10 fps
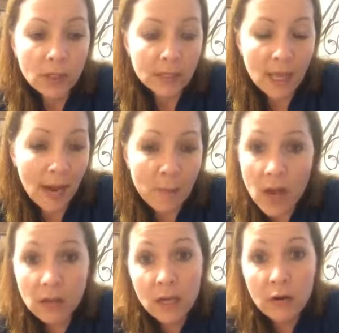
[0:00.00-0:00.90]
and I'm
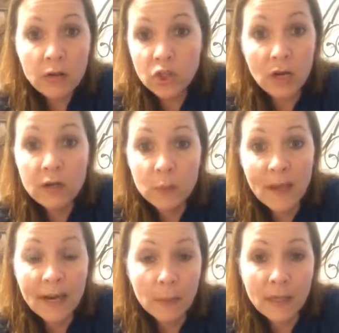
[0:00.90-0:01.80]
not here to judge
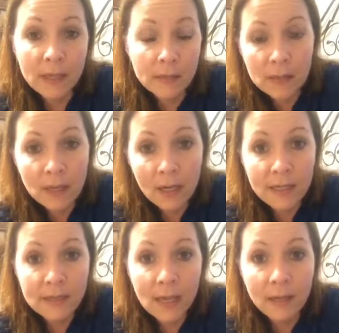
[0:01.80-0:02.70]
by any means, because like I
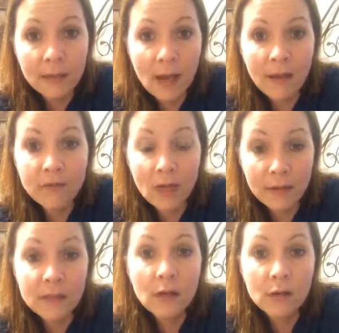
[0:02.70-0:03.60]
said, I've
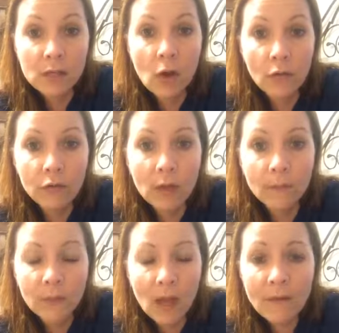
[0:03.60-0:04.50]
done seriously all three.
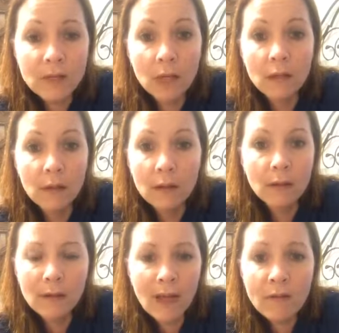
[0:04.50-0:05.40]
I've done
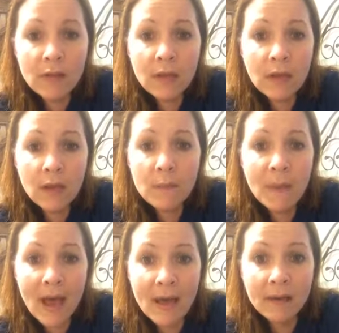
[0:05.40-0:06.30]
everything
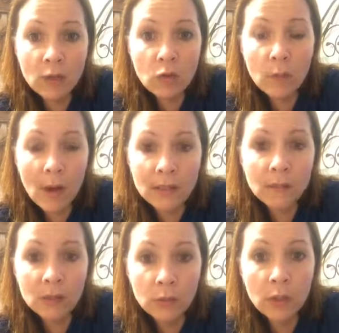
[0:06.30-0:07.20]
bad that you could
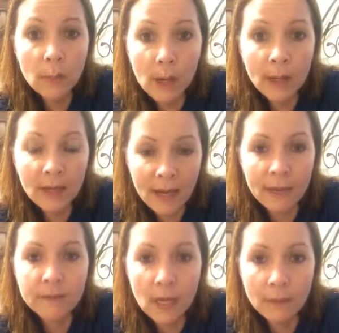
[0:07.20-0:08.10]
possibly do to your body. I
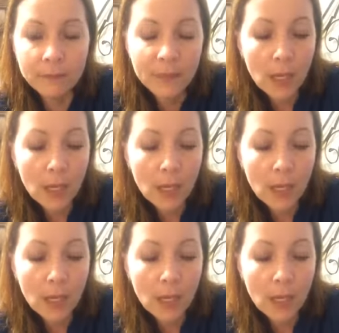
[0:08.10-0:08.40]
have done.